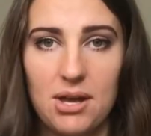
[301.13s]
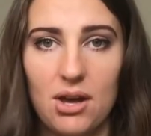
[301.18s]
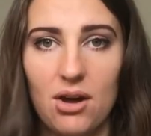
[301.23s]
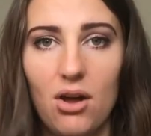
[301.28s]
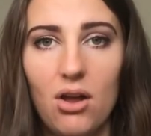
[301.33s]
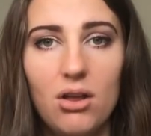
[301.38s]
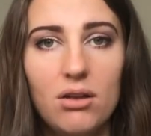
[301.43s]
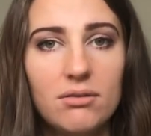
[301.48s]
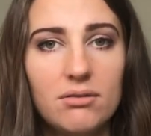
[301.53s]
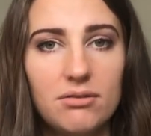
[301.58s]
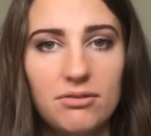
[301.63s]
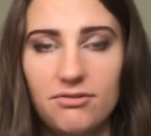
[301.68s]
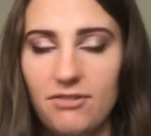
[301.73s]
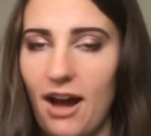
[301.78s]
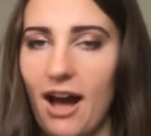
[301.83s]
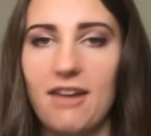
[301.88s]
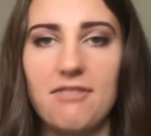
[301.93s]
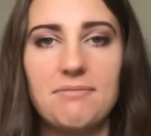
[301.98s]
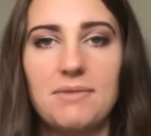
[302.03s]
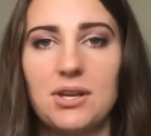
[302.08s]
meal
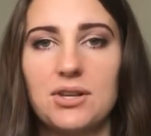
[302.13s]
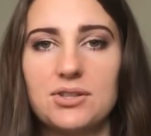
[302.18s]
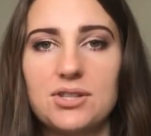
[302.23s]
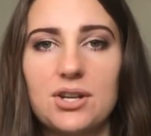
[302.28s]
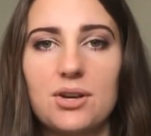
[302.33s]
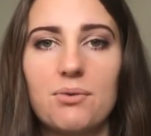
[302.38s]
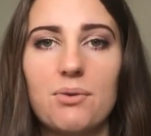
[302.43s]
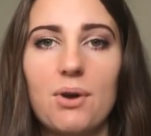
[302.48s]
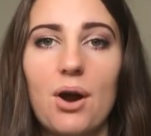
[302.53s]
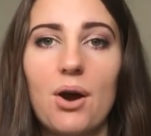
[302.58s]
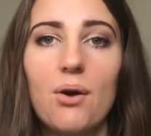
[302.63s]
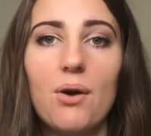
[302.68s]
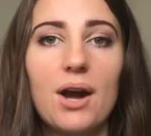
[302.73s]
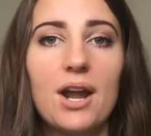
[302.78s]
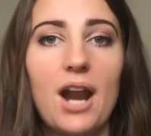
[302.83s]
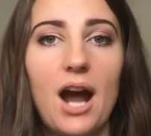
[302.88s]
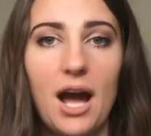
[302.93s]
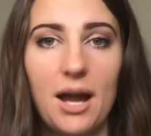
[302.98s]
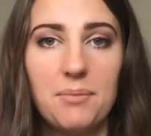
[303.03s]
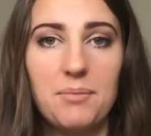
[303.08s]
5 meals in a row,
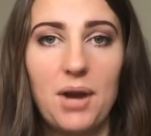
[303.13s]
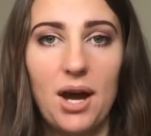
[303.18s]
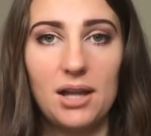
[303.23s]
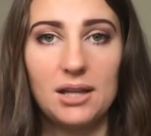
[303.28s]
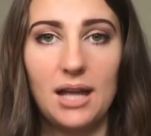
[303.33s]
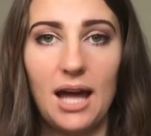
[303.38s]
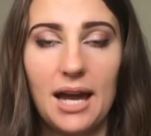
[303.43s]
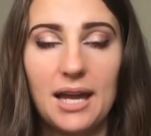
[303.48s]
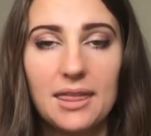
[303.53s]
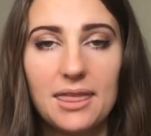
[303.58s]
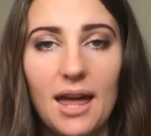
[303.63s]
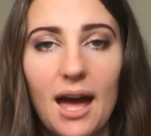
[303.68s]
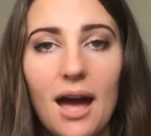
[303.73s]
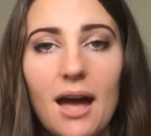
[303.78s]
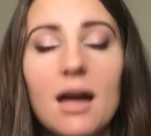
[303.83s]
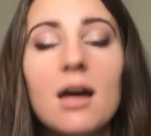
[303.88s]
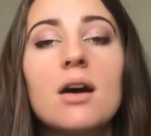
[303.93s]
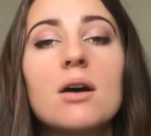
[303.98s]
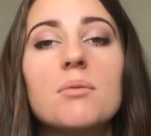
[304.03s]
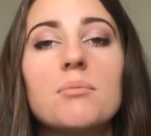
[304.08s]
and I'm not like
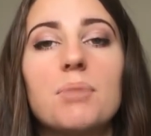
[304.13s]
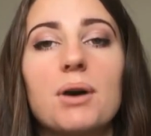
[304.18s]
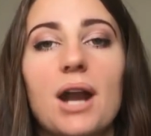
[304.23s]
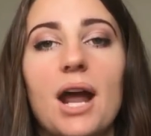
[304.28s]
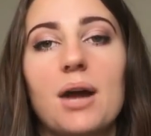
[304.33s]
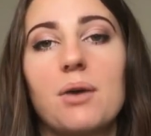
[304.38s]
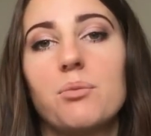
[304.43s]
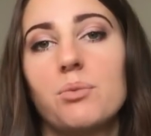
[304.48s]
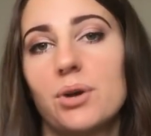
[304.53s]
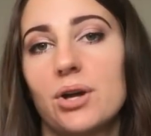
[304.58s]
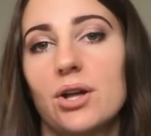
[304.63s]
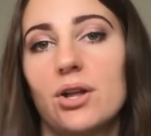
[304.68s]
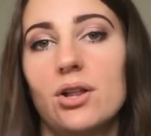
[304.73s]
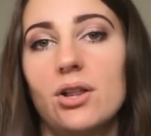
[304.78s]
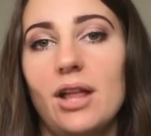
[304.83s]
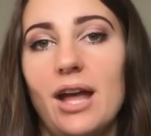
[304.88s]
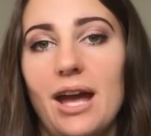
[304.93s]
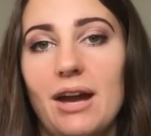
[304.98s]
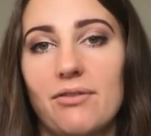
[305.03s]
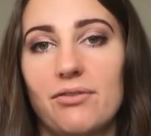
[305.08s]
that, but I
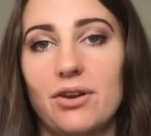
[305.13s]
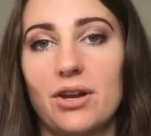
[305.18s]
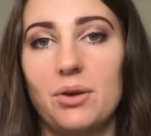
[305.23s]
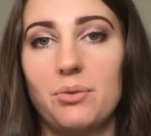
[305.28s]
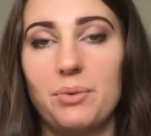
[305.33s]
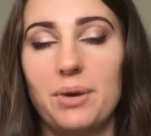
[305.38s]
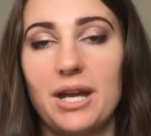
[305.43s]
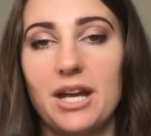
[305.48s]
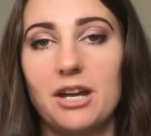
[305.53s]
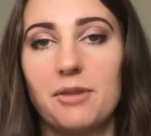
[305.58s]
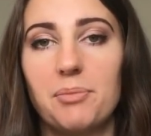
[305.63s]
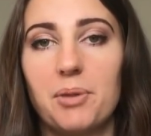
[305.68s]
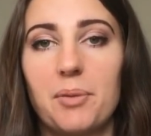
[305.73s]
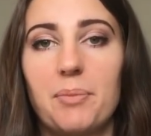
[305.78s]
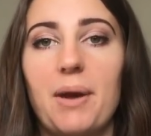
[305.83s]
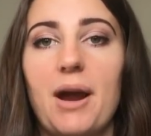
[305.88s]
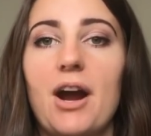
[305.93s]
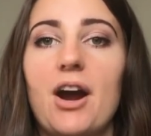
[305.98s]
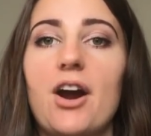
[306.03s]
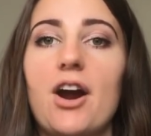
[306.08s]
will every week
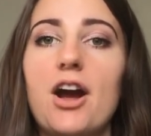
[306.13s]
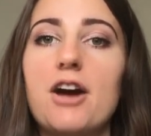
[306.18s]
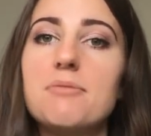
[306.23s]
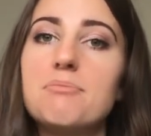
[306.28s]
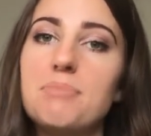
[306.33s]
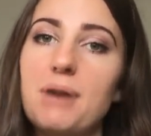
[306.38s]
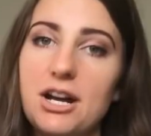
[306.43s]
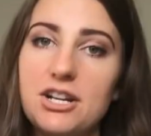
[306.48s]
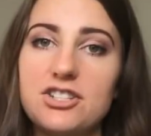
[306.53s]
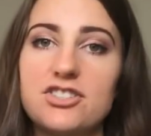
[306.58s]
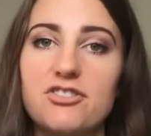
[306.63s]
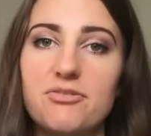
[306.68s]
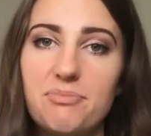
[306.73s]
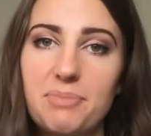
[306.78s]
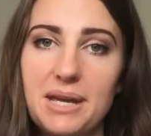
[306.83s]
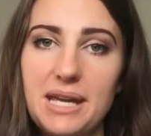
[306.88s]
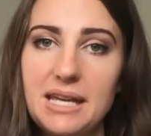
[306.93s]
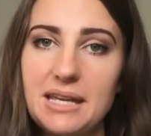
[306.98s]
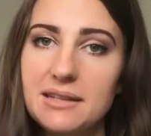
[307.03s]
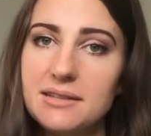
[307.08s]
prepare a bunch of
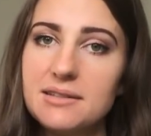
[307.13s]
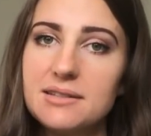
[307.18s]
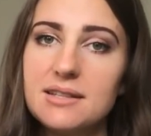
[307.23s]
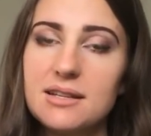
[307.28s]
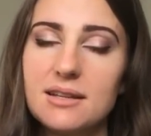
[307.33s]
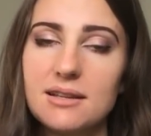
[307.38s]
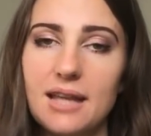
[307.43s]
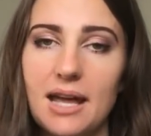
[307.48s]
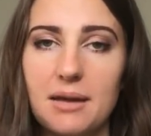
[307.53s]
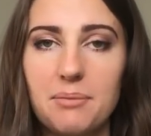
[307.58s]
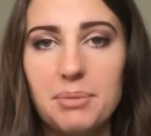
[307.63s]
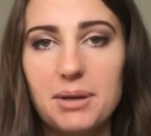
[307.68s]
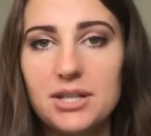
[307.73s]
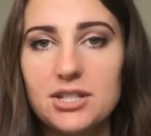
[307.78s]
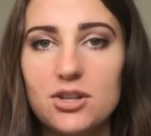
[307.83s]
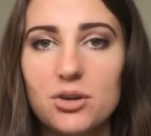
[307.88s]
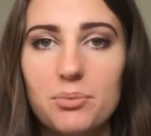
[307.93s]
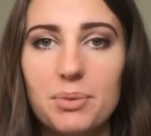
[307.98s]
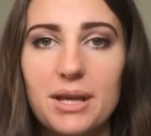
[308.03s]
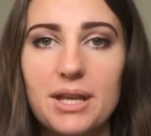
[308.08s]
beans, like
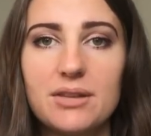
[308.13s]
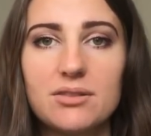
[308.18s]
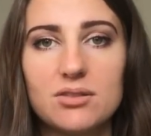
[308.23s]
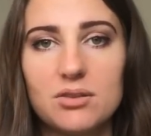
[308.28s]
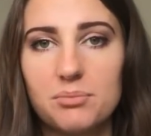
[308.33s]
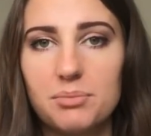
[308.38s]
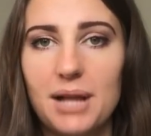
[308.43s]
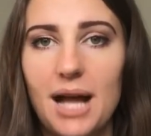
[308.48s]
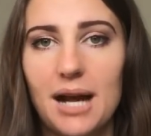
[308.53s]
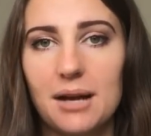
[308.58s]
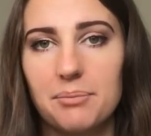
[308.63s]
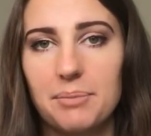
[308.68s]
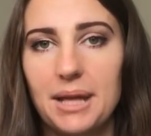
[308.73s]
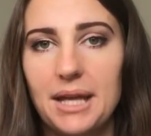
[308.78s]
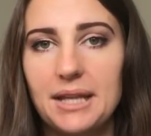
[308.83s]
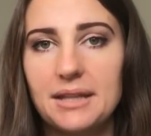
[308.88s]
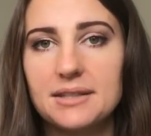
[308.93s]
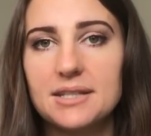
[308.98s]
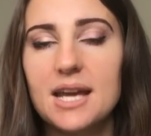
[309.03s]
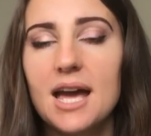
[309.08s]
pinto beans or black
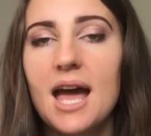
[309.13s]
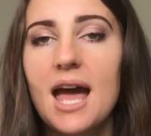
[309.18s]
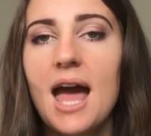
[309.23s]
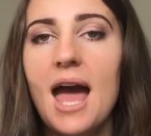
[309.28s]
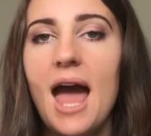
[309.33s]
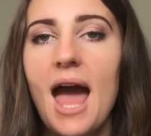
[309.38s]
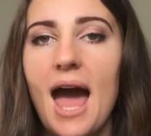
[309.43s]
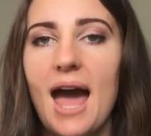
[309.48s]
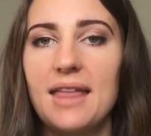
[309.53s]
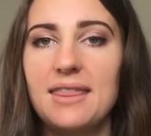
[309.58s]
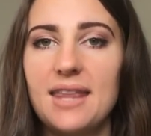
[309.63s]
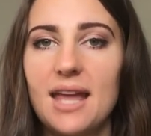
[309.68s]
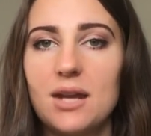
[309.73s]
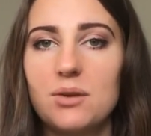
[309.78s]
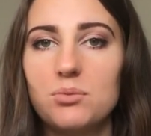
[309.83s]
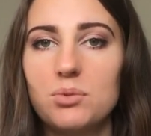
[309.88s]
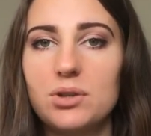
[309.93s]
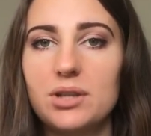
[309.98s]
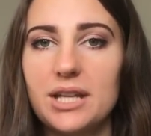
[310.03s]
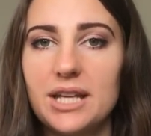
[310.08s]
beans, and
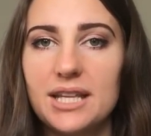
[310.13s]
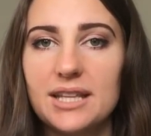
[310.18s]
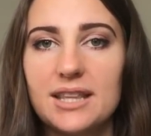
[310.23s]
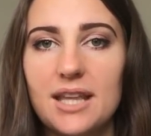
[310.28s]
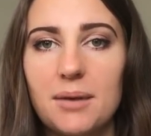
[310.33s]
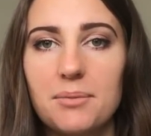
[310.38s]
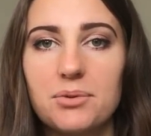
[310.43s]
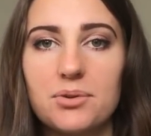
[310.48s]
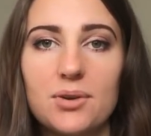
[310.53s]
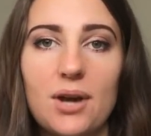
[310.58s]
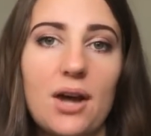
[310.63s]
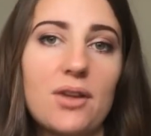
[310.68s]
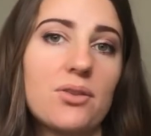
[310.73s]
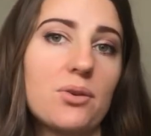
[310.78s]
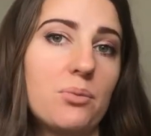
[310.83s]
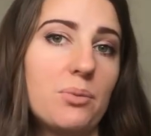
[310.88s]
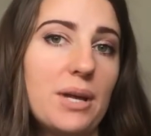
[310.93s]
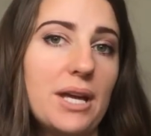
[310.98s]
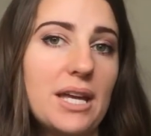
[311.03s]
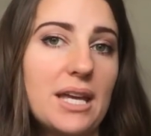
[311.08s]
then we'll eat them throughout
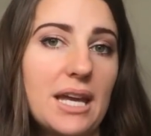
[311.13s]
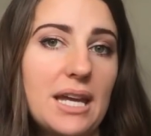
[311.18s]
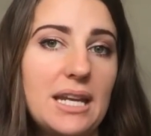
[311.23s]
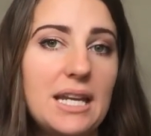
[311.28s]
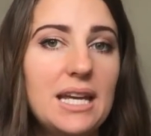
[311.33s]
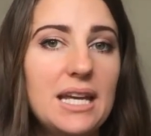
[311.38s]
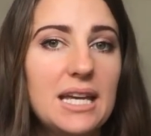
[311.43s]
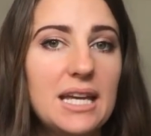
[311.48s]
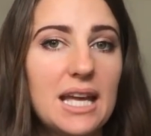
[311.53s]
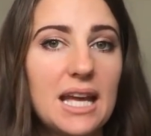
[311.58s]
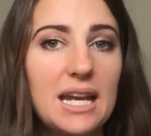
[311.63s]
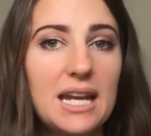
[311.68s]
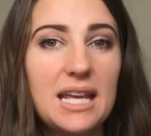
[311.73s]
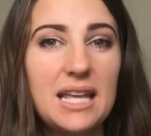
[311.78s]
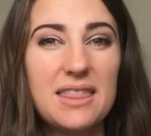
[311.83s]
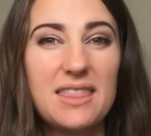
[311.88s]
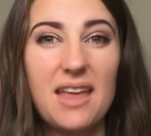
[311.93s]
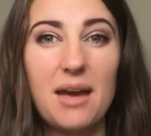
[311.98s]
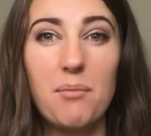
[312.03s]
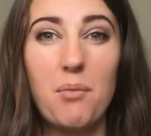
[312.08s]
the week, and he can
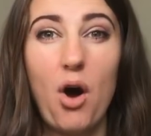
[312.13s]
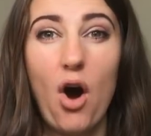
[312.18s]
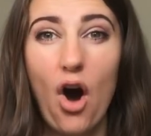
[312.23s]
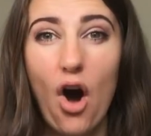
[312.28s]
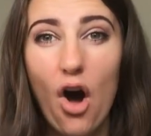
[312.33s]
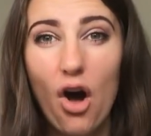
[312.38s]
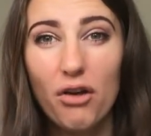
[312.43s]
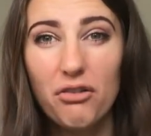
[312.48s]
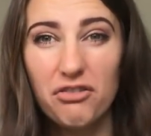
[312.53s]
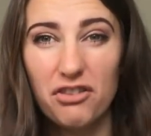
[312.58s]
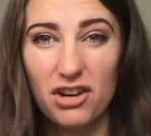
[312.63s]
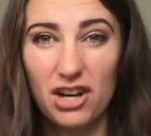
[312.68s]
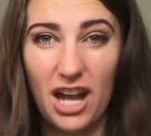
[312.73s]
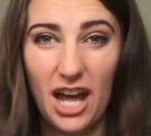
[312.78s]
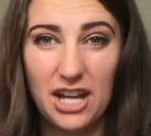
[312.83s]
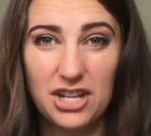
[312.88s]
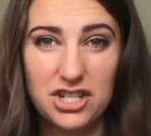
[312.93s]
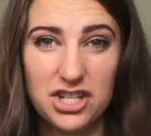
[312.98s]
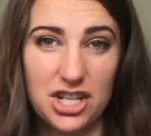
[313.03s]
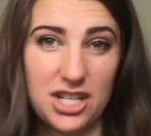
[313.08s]
eat them all for
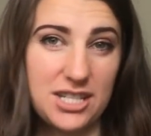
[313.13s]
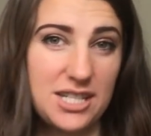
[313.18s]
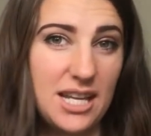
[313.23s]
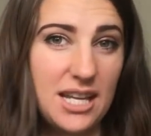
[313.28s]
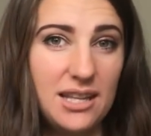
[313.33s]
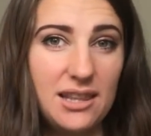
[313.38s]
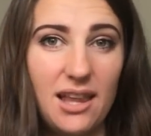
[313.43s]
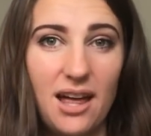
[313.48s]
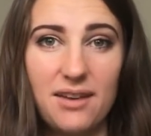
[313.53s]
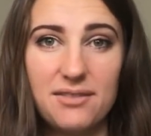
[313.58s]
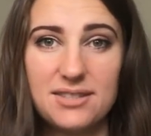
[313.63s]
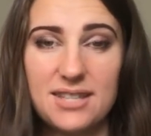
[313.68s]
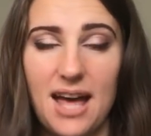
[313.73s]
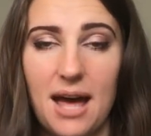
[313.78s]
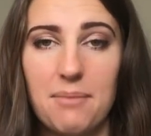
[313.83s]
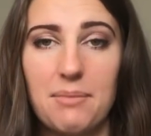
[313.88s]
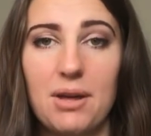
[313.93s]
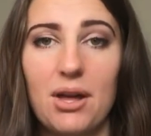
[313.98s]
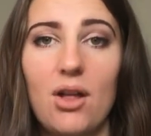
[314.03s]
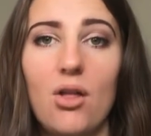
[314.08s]
lunch because he loves
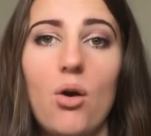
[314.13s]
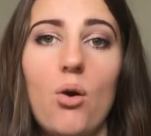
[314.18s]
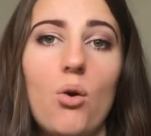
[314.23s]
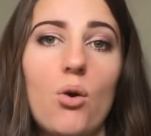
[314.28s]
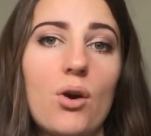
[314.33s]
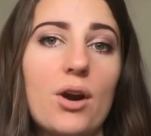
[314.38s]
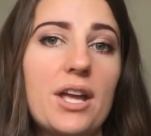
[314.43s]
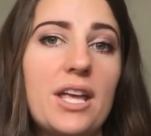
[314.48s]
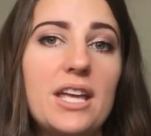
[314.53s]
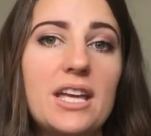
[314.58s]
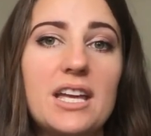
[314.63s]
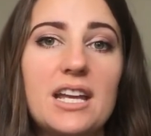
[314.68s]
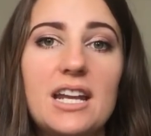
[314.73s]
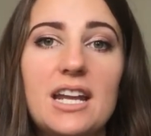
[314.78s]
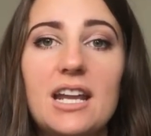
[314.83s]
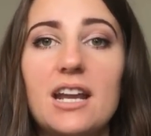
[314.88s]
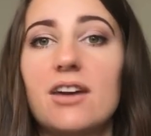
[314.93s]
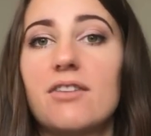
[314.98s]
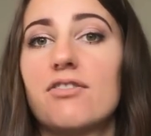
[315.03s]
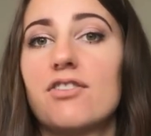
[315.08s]
that meal, or he could
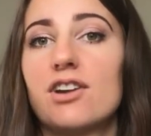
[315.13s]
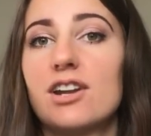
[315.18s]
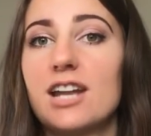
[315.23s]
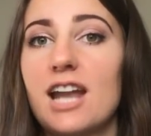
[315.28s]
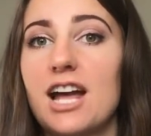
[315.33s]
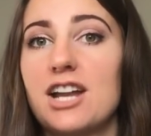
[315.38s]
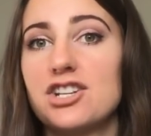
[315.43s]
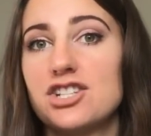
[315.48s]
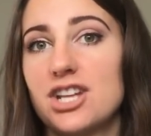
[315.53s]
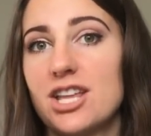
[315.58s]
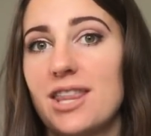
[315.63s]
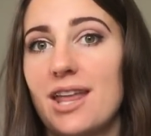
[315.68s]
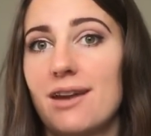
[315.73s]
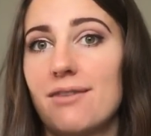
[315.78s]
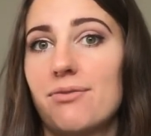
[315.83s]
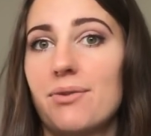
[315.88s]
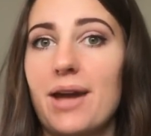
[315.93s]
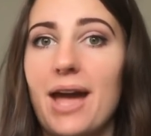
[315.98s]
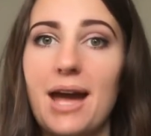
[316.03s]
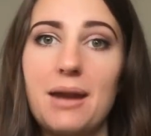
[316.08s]
eat it for lunch, and then
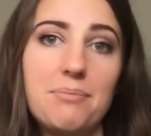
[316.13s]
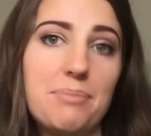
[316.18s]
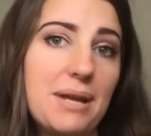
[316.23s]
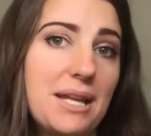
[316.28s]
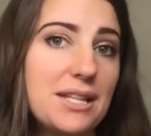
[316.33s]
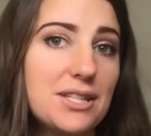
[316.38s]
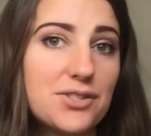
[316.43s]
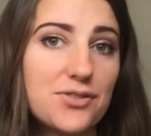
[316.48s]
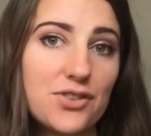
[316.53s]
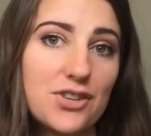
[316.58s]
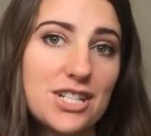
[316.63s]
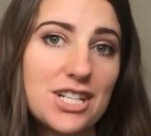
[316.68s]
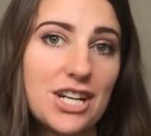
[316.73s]
if we had beans for